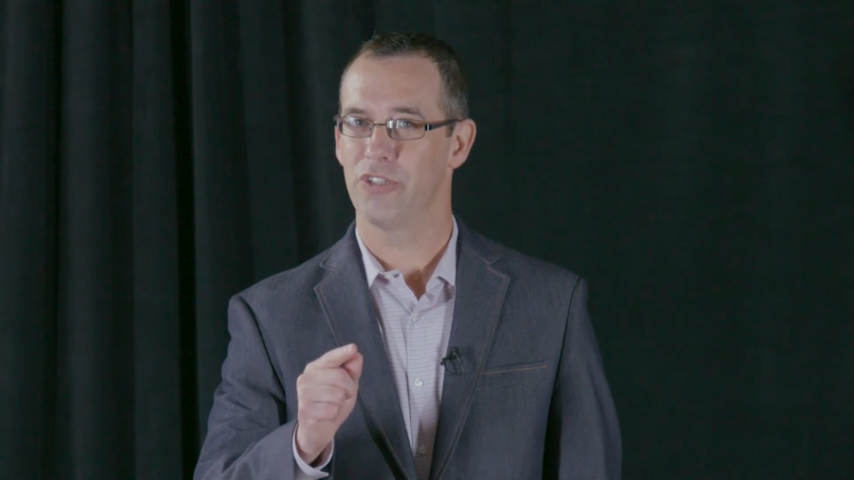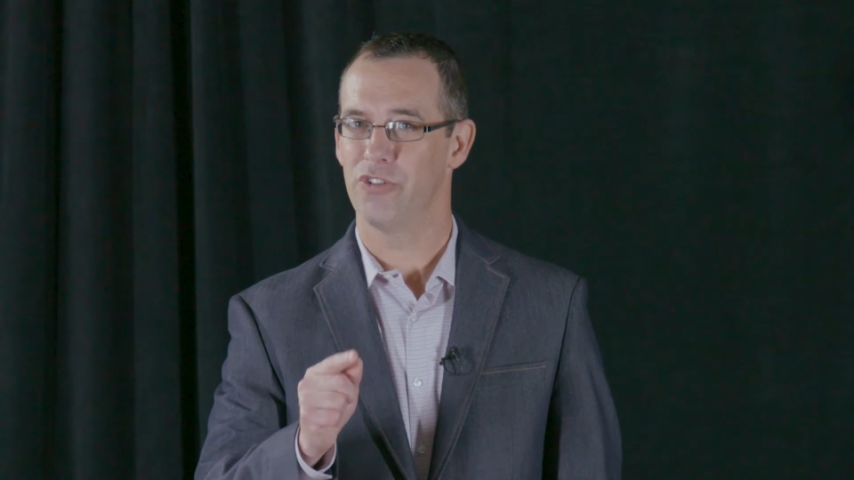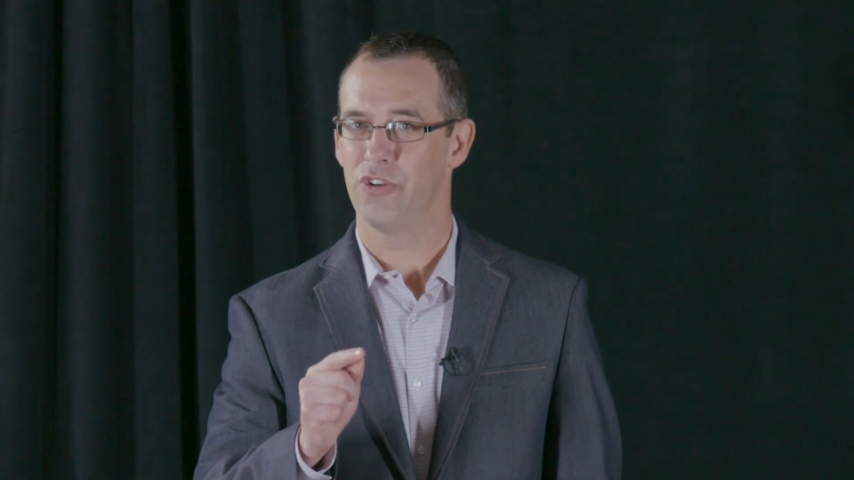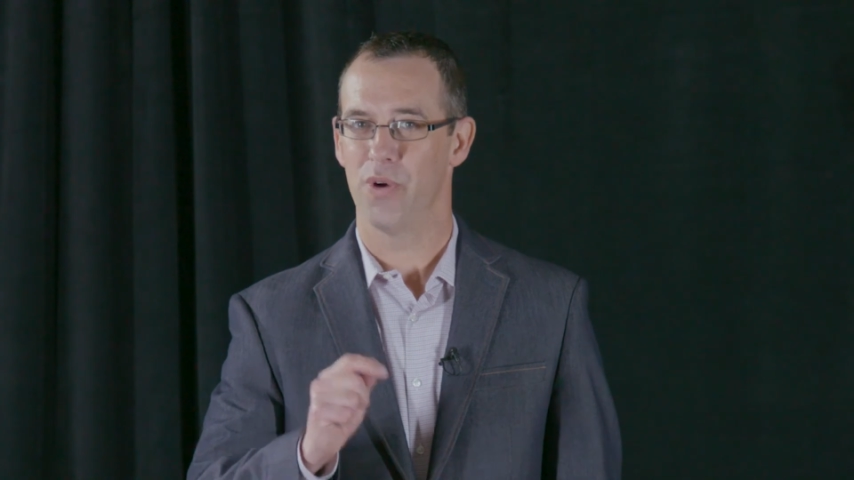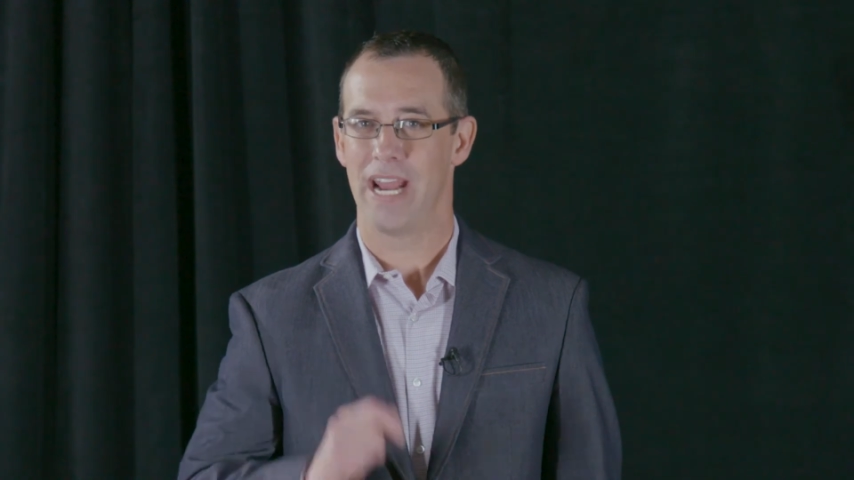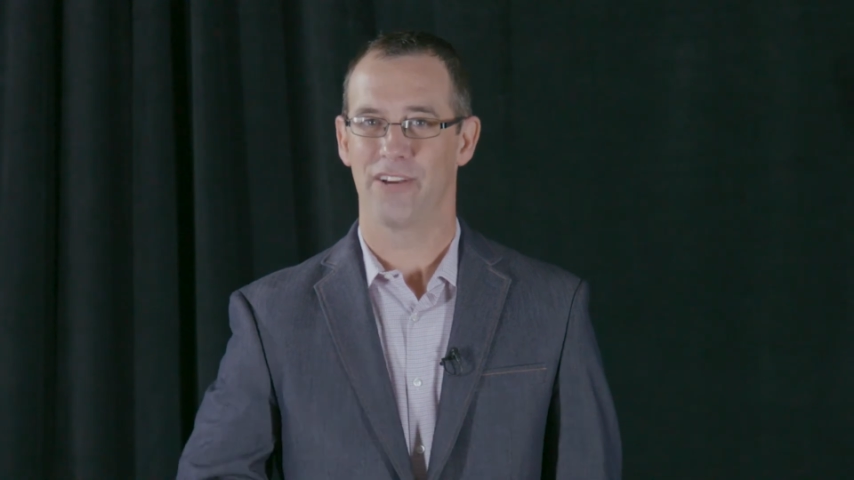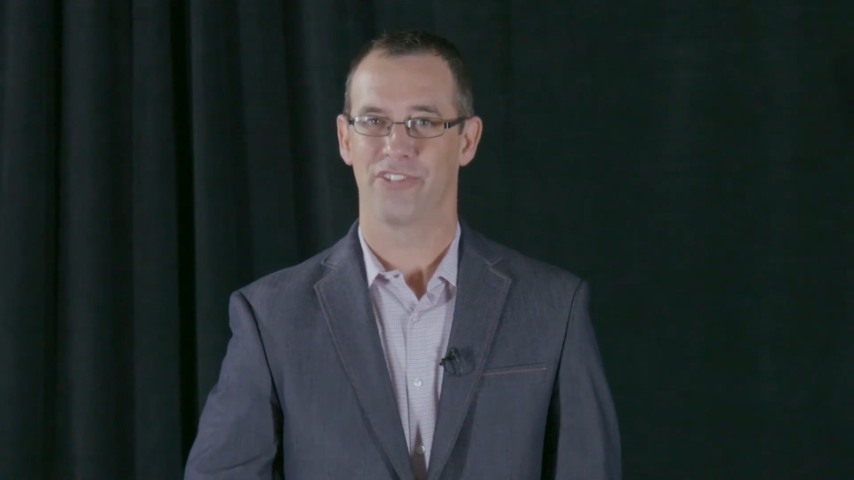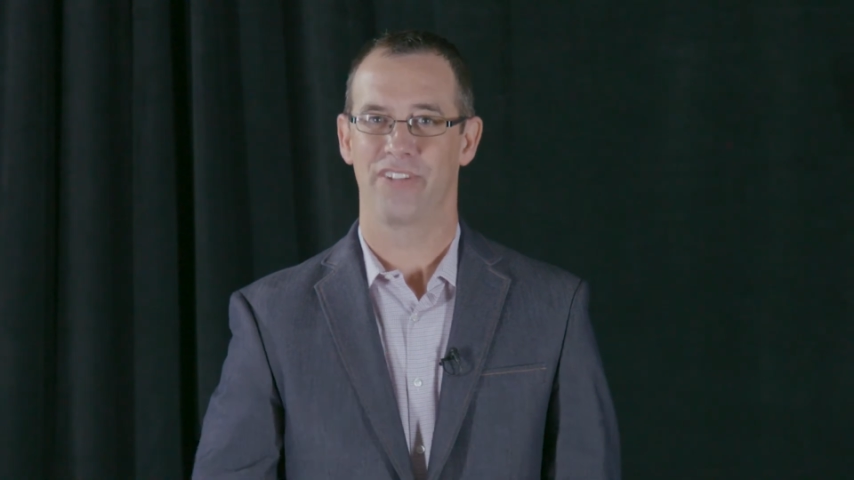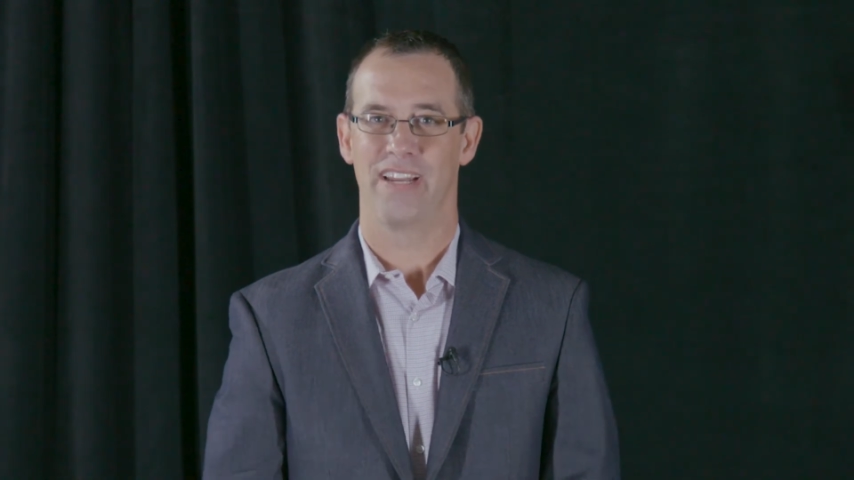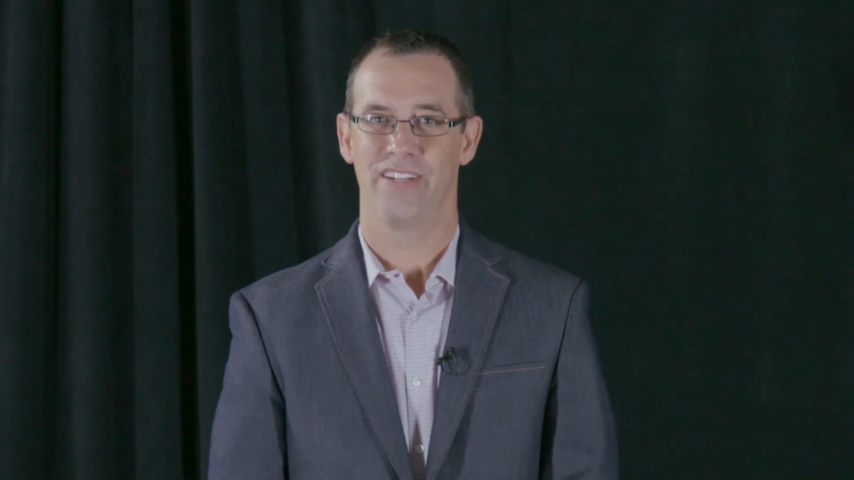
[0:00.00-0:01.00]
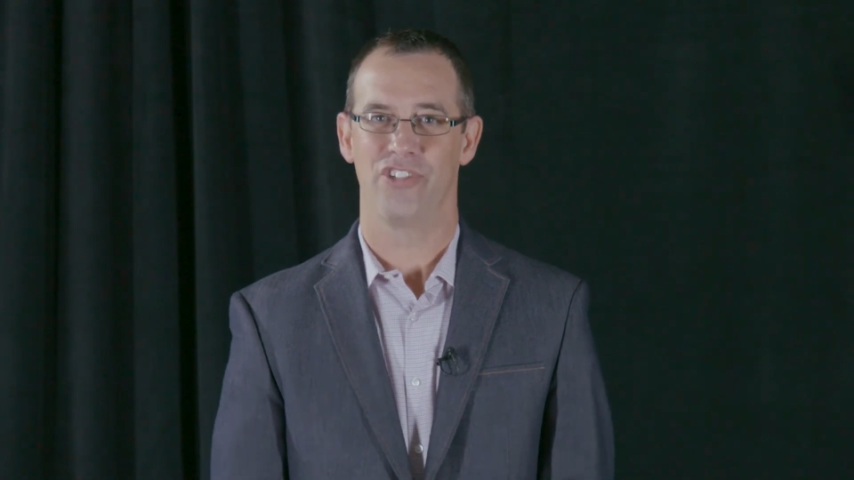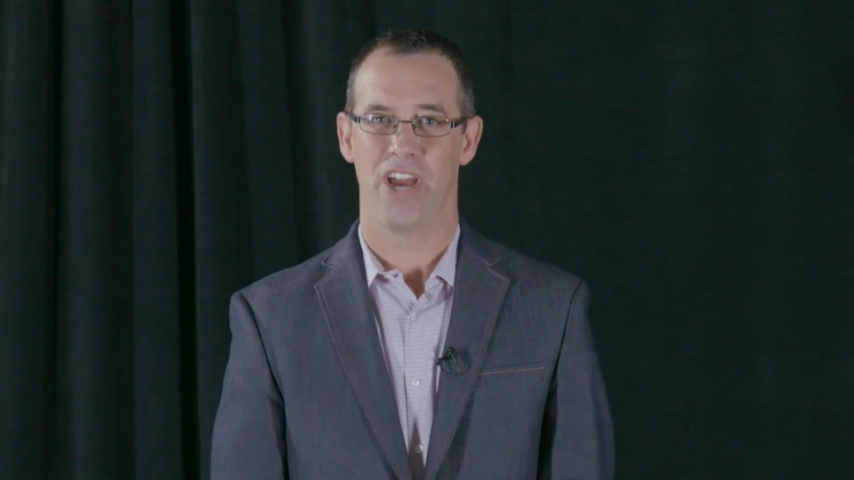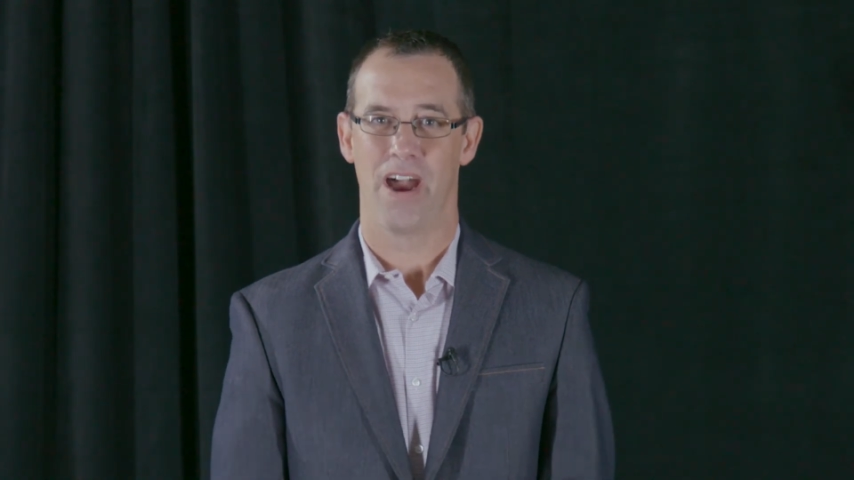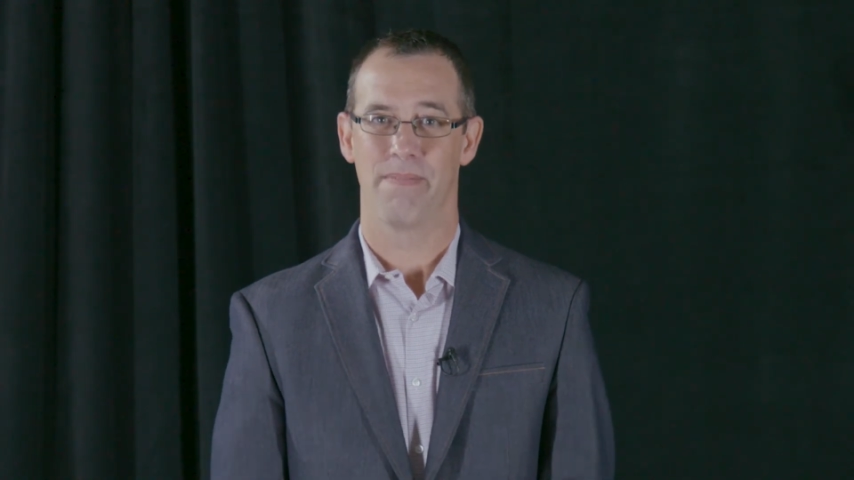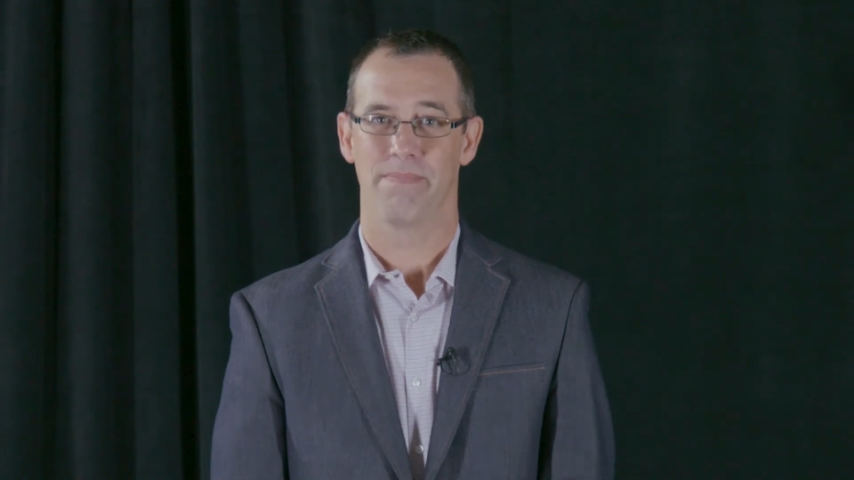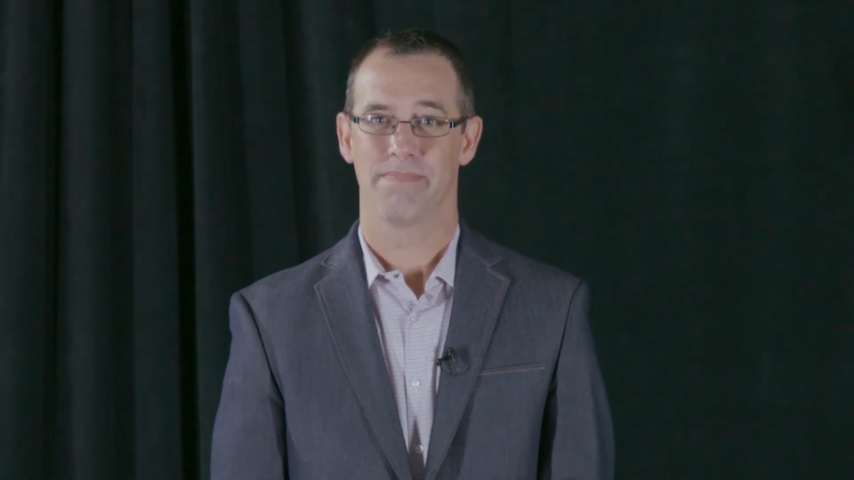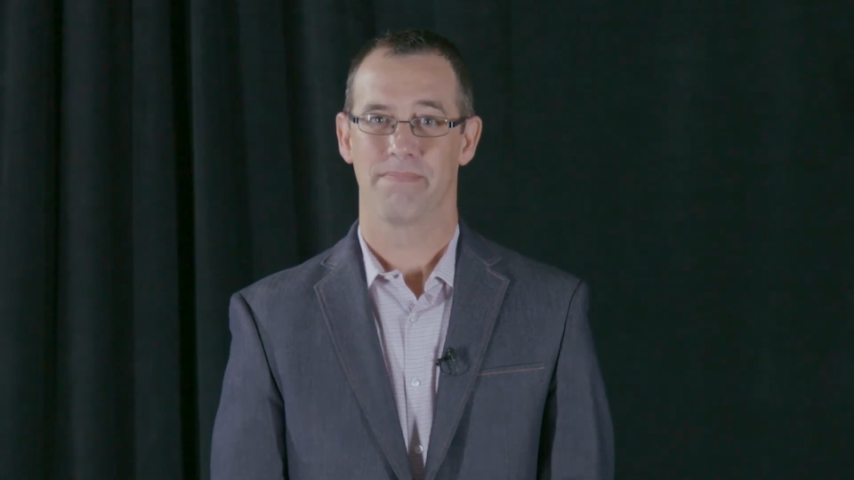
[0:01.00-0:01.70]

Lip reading: to do an outstanding job.